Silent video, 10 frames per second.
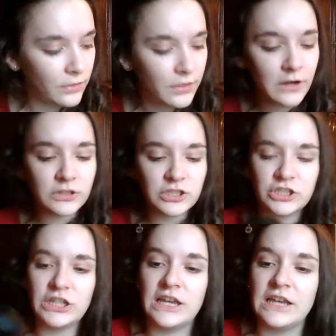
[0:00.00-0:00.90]
there
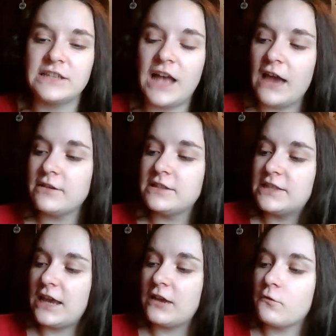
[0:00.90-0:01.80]
she is. I would
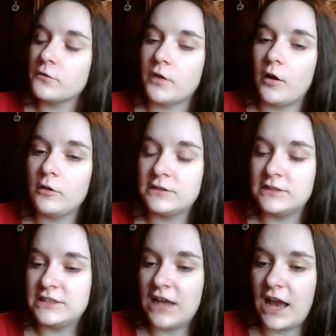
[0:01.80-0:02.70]
say overall
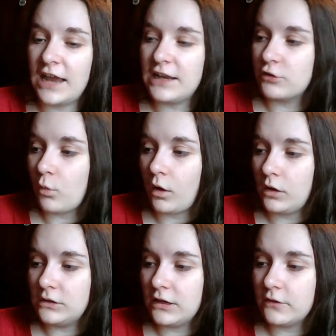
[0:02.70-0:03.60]
design and
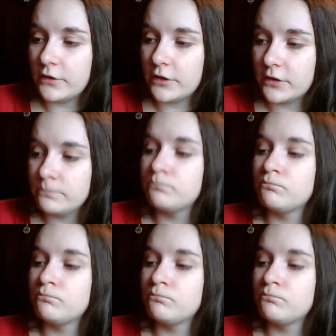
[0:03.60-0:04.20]
quality of her,